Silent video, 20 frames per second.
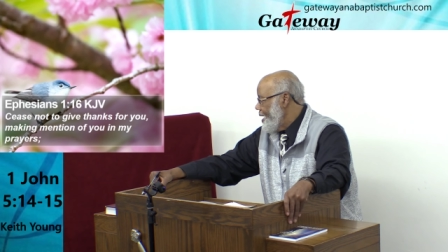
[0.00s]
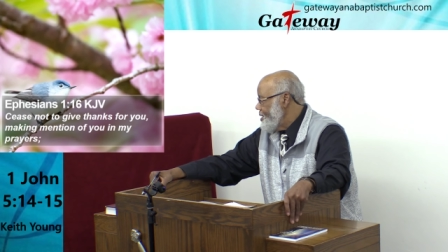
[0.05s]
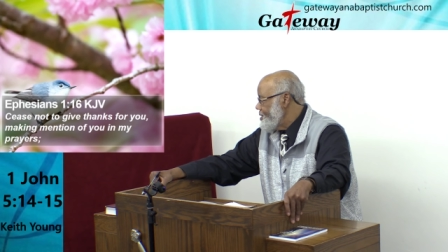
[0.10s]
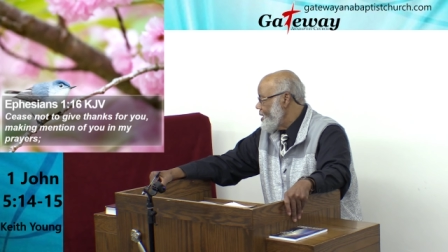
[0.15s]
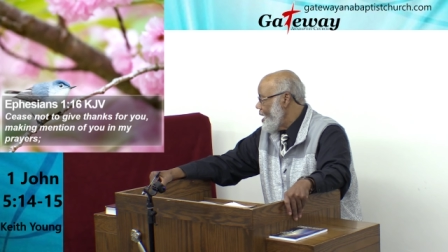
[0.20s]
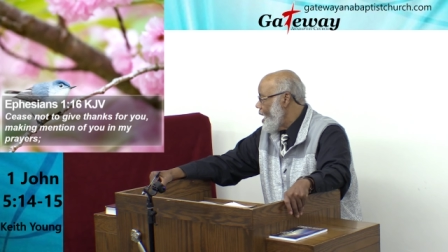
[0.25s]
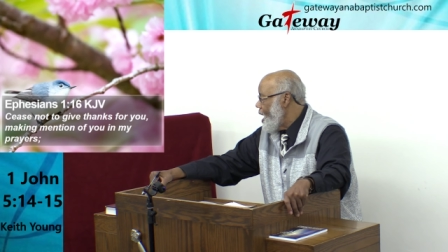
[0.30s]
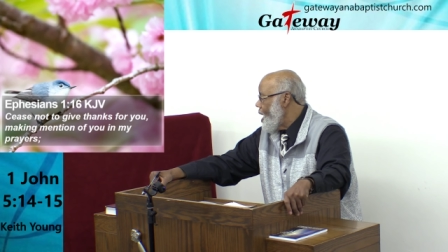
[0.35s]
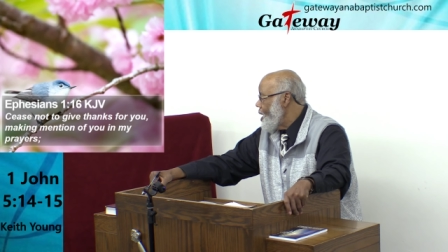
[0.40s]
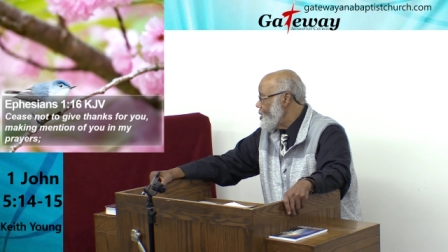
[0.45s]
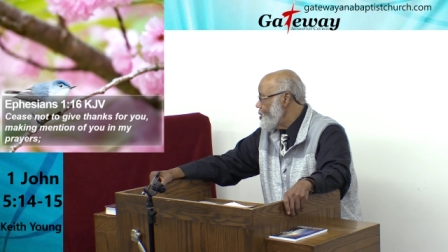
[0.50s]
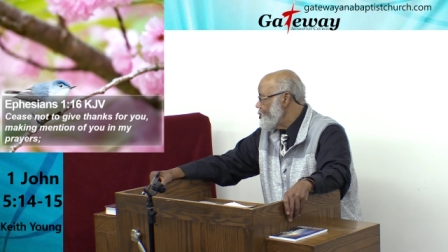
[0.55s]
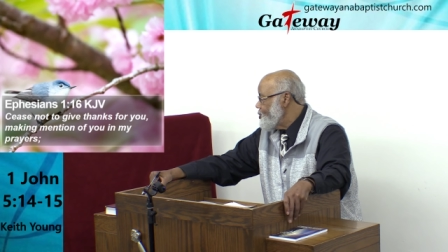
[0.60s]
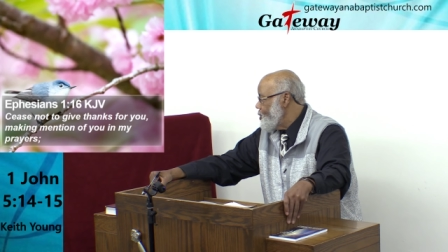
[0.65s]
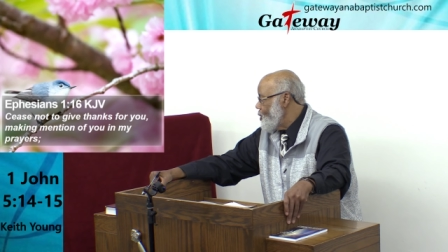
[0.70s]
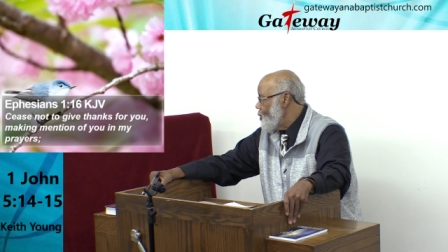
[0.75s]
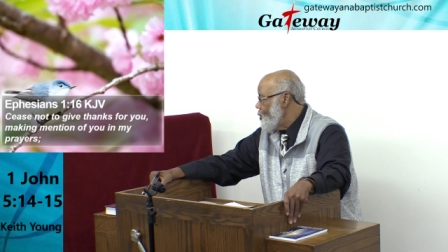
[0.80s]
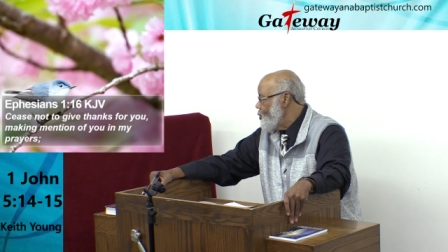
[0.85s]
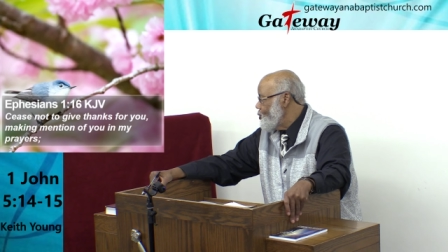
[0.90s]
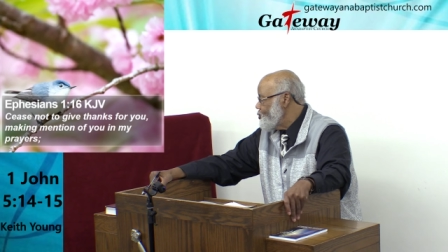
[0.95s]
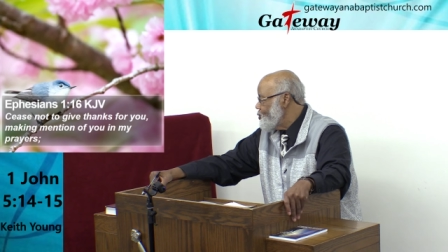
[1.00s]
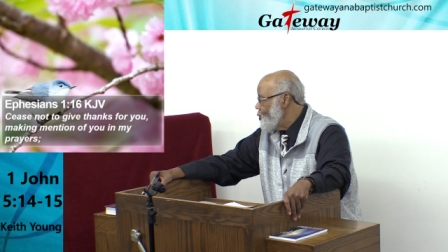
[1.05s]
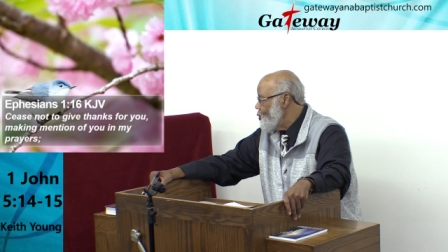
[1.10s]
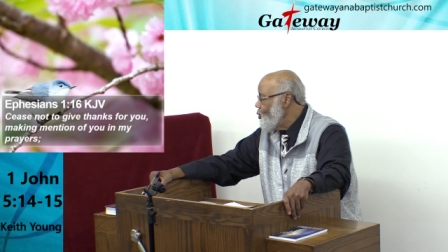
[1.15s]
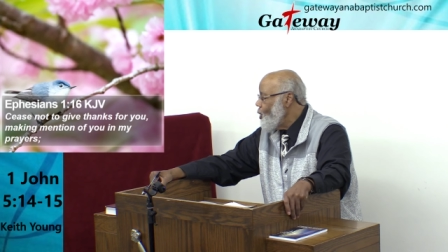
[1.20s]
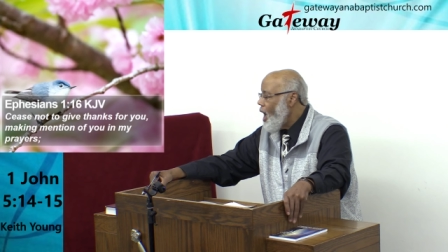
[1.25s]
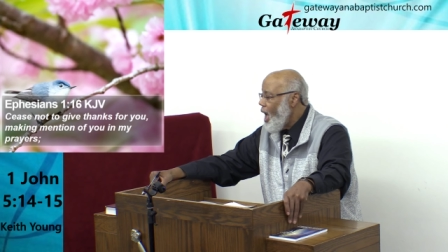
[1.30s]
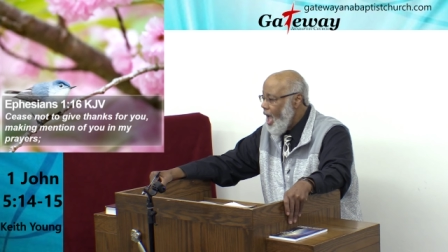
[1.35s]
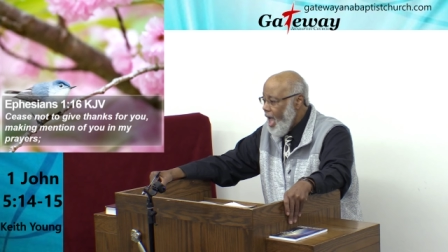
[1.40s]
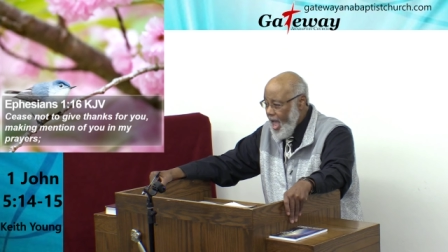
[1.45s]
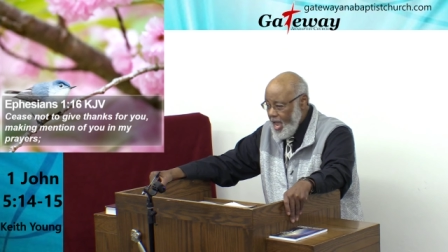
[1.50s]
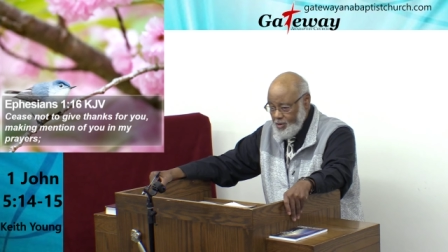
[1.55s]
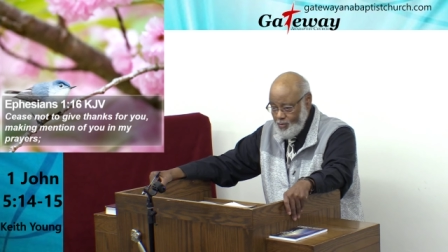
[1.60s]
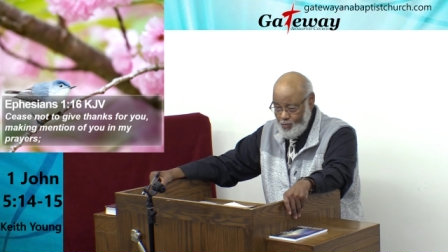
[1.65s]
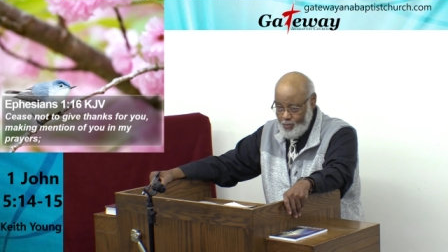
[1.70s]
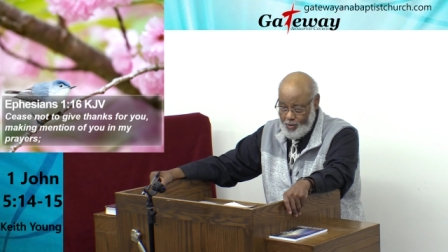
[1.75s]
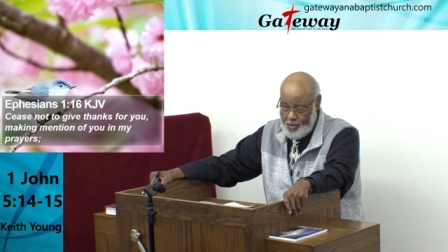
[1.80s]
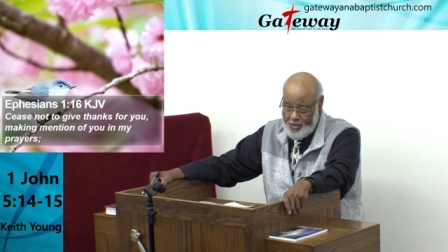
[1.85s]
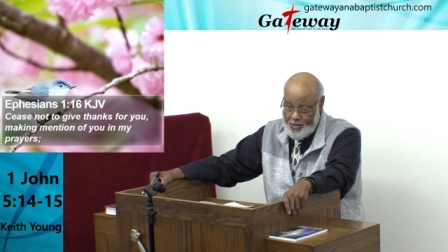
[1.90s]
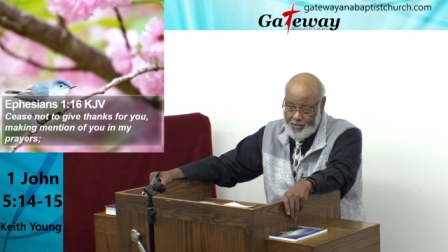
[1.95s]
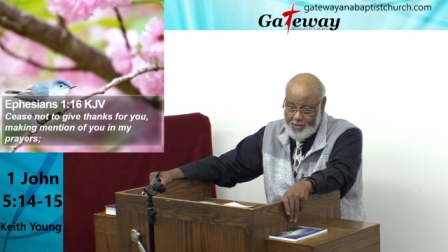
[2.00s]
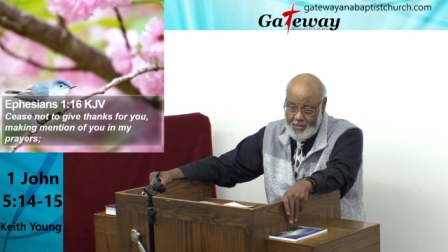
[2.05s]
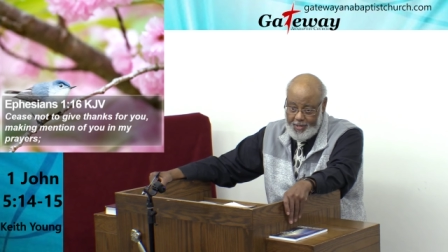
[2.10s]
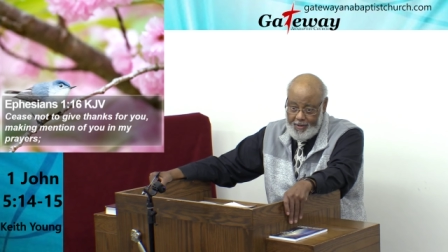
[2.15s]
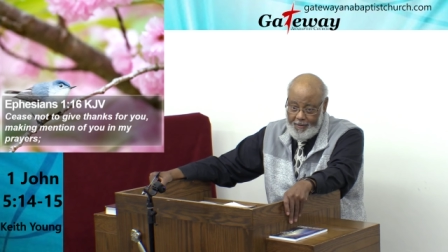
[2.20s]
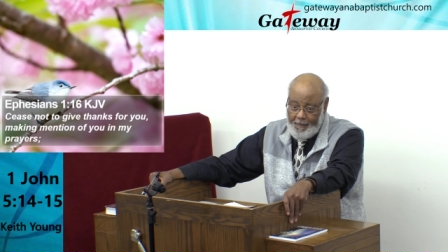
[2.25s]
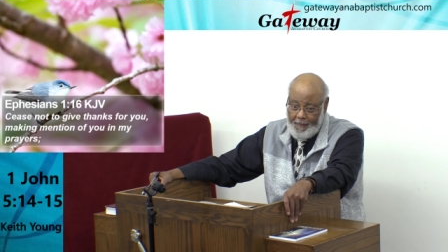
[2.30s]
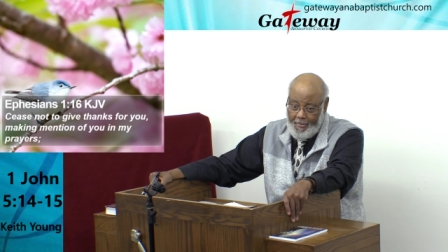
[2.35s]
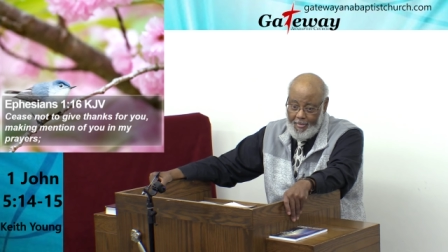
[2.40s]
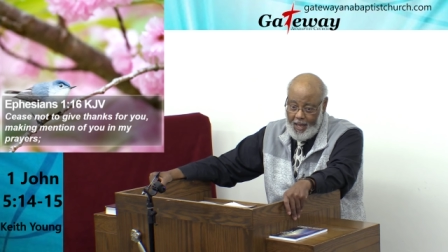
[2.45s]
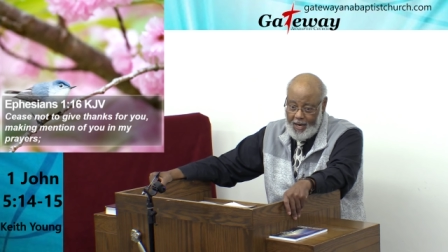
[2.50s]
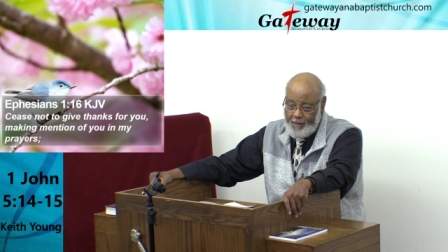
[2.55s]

as hard as those who had worked. That's right.